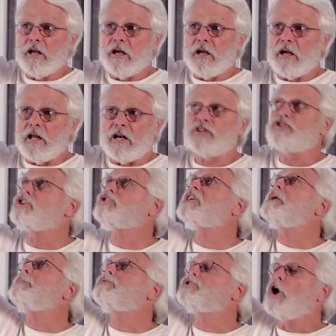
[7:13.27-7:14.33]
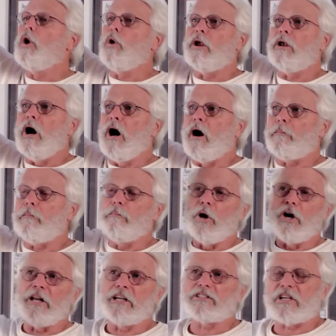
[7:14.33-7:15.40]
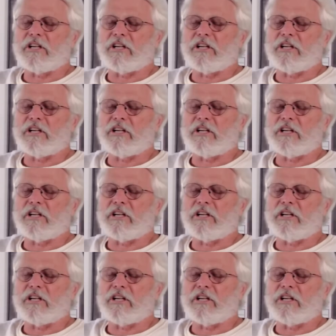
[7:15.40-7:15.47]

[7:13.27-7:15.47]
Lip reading: it just keeps going up, but it's